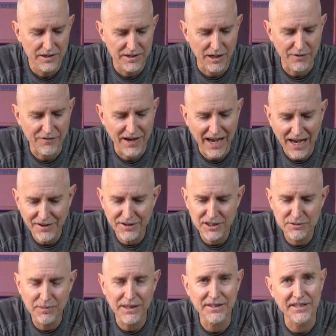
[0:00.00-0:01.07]
Now, if I had to
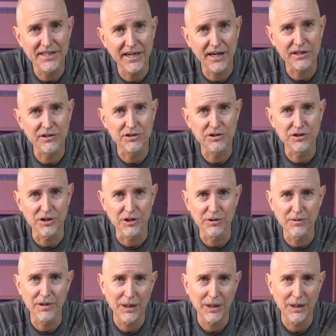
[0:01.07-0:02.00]
explain the characters to you,